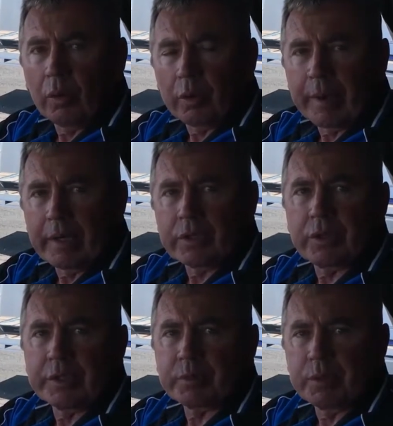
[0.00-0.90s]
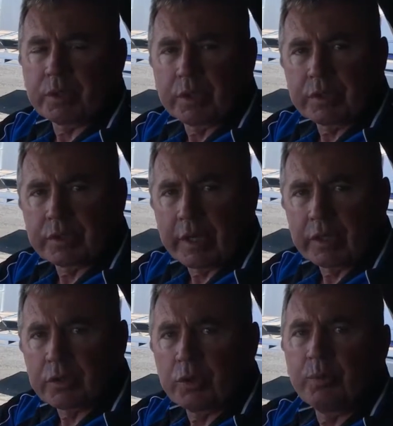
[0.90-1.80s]
automated transmission is
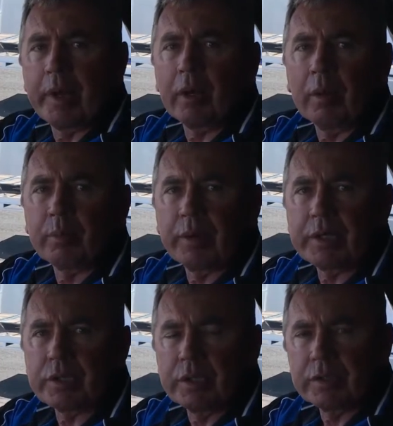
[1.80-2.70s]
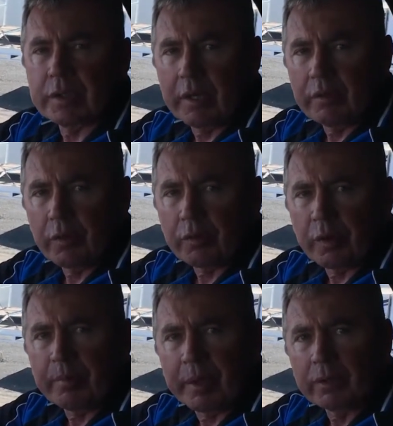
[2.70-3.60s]
the 2-pedal operation instead of the
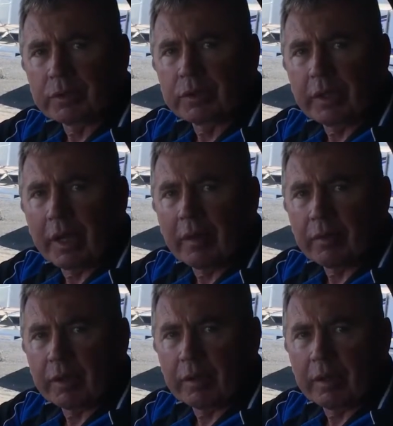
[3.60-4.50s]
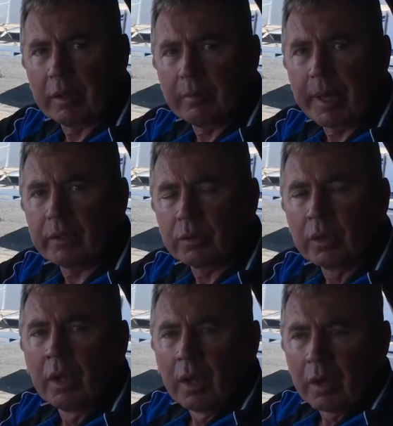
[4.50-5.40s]
3 pedals that you have in a manual.
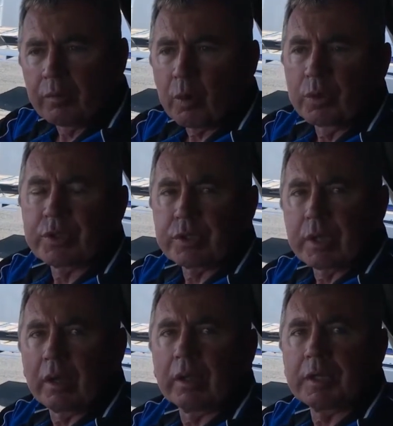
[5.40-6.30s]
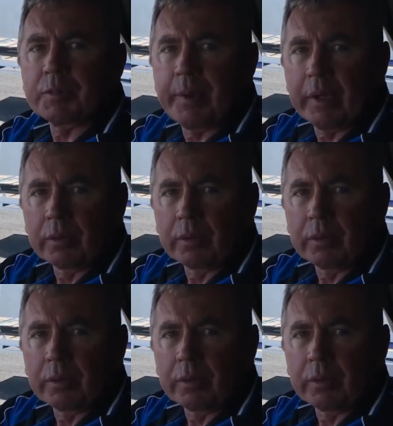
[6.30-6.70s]
Of course, there's no clutch